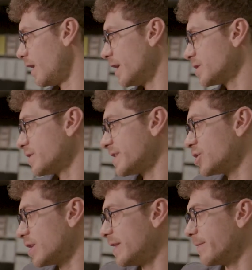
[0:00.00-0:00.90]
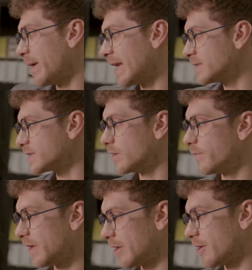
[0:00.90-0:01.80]
So essentially the balance of
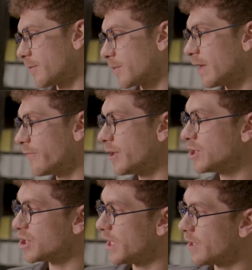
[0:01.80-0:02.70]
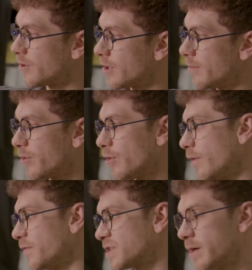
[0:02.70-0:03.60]
our coverage and our number
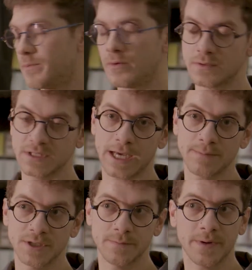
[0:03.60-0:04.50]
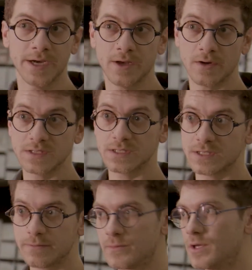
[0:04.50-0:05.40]
of samples captured by our
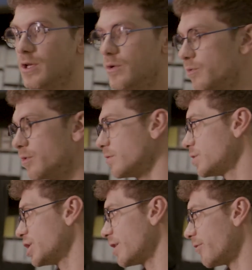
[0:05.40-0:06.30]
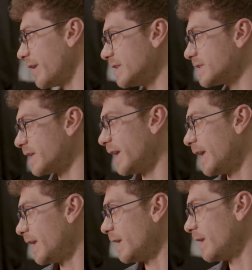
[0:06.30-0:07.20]
system will generate
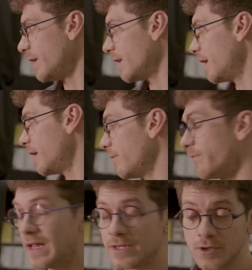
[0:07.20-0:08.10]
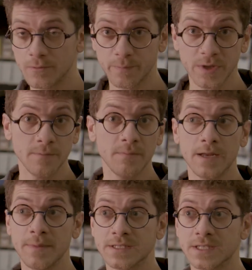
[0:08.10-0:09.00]
a value in
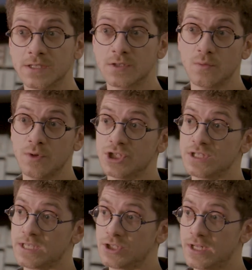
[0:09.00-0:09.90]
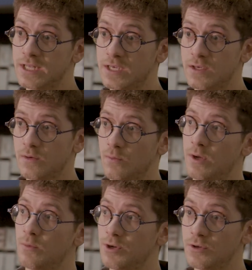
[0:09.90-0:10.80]
millimeters, which essentially,
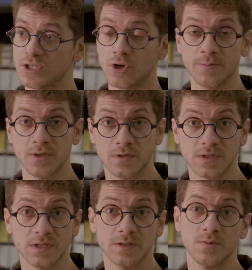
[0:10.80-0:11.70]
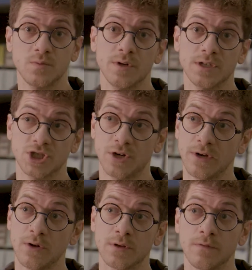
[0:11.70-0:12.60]
when we're using optical systems, we're generally
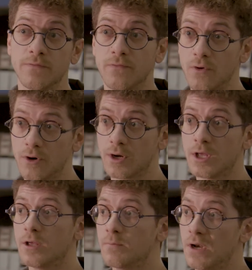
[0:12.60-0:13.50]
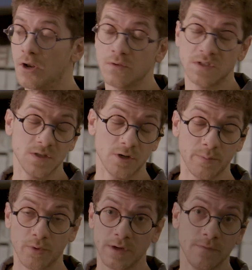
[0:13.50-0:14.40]
looking for below
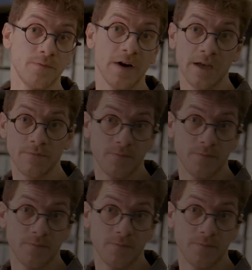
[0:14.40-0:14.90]
0.5